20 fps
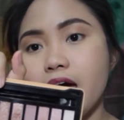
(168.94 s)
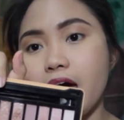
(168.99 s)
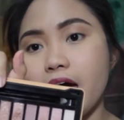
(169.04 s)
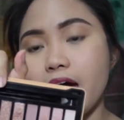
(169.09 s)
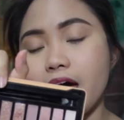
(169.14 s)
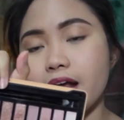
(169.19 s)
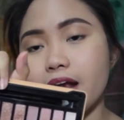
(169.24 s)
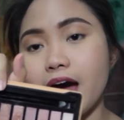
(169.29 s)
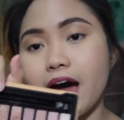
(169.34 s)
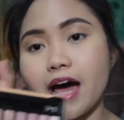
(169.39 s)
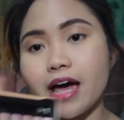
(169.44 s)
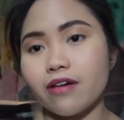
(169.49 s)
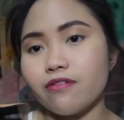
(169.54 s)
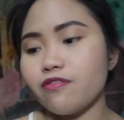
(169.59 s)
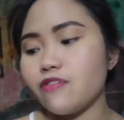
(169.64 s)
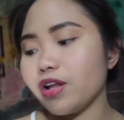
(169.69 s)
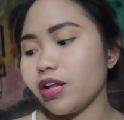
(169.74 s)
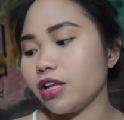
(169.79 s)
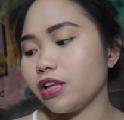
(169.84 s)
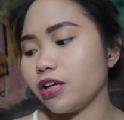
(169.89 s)
and I
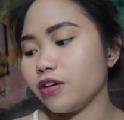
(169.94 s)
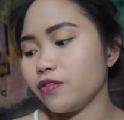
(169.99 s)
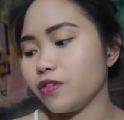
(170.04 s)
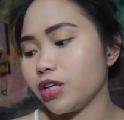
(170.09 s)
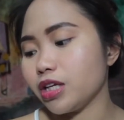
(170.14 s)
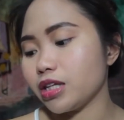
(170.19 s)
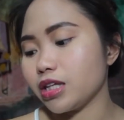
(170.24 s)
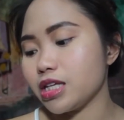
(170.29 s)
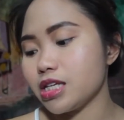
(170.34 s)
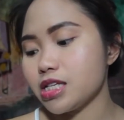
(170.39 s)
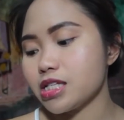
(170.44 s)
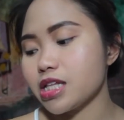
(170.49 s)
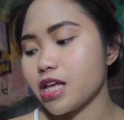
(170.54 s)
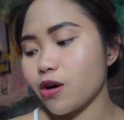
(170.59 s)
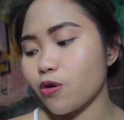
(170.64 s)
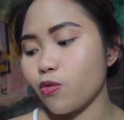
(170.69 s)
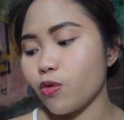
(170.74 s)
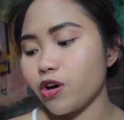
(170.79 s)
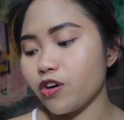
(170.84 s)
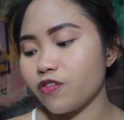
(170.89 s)
fell in love with it. This is
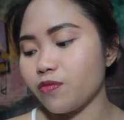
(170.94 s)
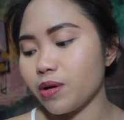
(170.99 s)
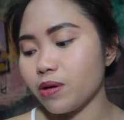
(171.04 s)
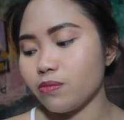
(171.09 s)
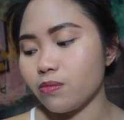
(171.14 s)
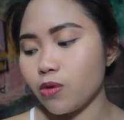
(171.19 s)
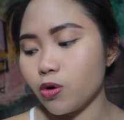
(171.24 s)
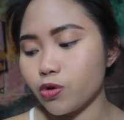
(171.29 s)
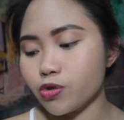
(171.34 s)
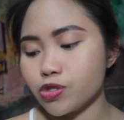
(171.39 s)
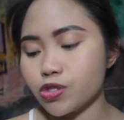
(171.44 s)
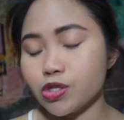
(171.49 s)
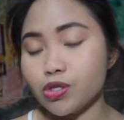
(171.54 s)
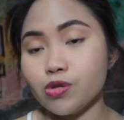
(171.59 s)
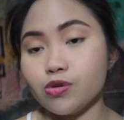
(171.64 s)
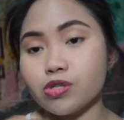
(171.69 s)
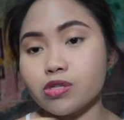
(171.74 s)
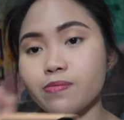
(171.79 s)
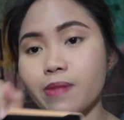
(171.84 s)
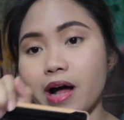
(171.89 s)
like one of my most
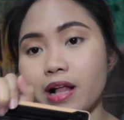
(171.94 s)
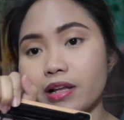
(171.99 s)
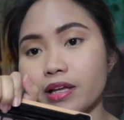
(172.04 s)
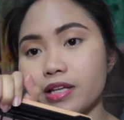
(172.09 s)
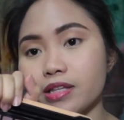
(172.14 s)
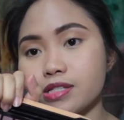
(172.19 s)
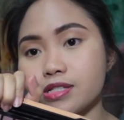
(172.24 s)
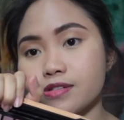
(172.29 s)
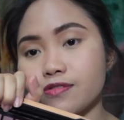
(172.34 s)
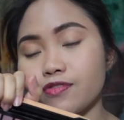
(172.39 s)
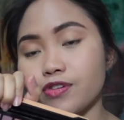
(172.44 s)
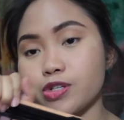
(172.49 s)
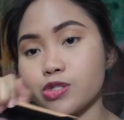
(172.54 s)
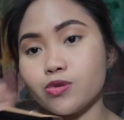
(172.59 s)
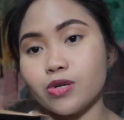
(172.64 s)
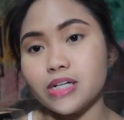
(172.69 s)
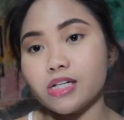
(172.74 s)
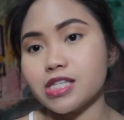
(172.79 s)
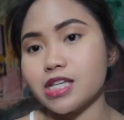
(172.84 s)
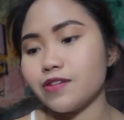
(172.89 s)
used palettes for
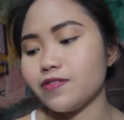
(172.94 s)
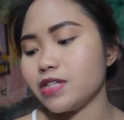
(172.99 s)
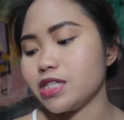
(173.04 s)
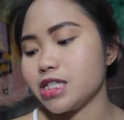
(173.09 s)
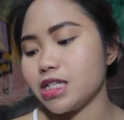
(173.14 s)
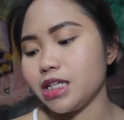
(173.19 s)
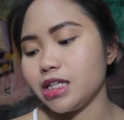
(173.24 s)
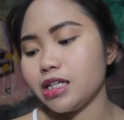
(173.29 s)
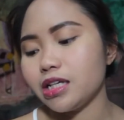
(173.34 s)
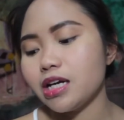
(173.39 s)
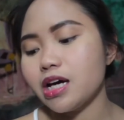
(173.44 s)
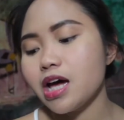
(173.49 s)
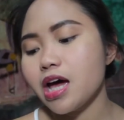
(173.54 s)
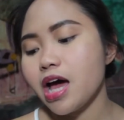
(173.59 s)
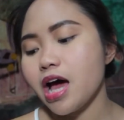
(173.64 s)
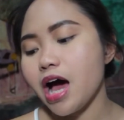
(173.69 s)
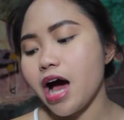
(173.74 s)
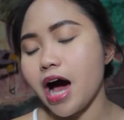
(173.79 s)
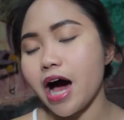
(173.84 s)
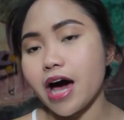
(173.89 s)
2017.
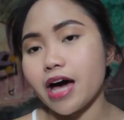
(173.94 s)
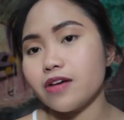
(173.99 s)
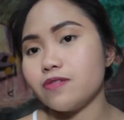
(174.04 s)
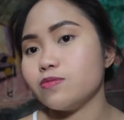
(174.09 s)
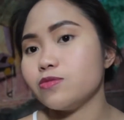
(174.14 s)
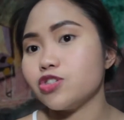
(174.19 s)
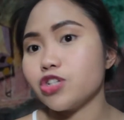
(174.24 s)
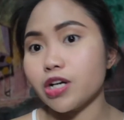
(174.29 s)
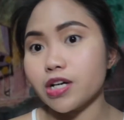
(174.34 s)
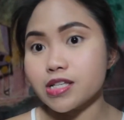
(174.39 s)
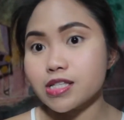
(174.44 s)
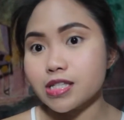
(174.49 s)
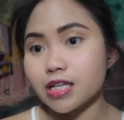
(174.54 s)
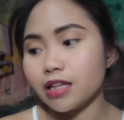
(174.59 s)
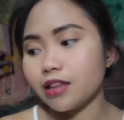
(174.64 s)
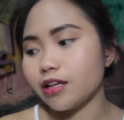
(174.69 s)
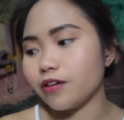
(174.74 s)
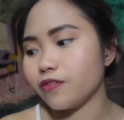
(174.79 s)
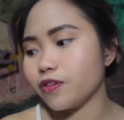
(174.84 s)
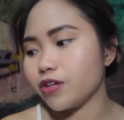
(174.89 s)
I'm just
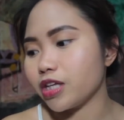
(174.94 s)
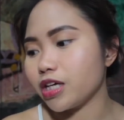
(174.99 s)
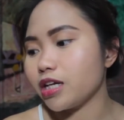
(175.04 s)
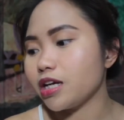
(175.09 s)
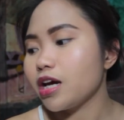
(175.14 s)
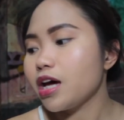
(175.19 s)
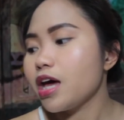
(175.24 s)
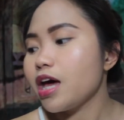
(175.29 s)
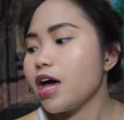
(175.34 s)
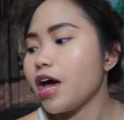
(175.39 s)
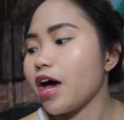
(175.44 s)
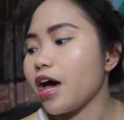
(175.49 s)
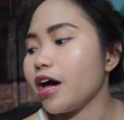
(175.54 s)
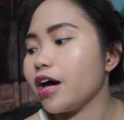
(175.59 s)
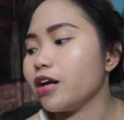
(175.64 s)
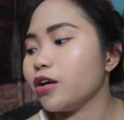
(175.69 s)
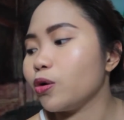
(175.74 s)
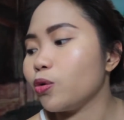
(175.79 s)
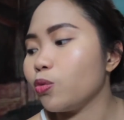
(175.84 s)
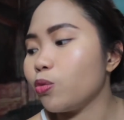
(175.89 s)
in love with it.
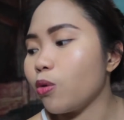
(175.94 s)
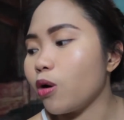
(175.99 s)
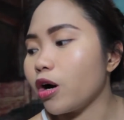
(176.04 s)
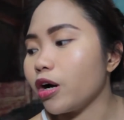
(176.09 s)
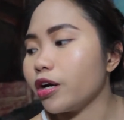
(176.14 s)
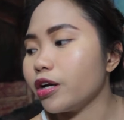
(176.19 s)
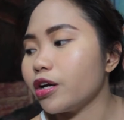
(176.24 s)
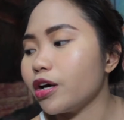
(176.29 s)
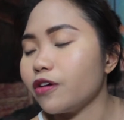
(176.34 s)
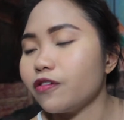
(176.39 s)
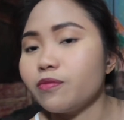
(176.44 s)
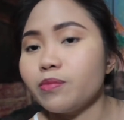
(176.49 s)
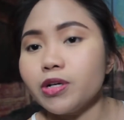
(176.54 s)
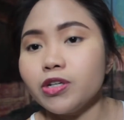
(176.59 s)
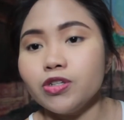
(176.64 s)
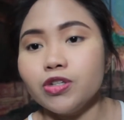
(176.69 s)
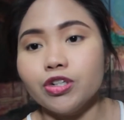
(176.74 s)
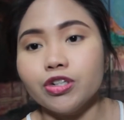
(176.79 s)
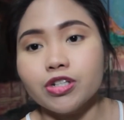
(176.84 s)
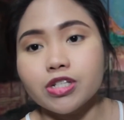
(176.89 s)
And one of my
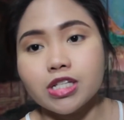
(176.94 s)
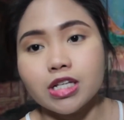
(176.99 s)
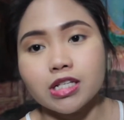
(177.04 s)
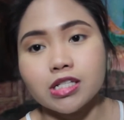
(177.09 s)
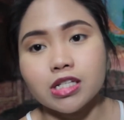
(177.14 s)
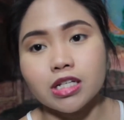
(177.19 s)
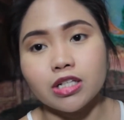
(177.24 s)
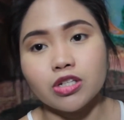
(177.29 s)
New Year's oh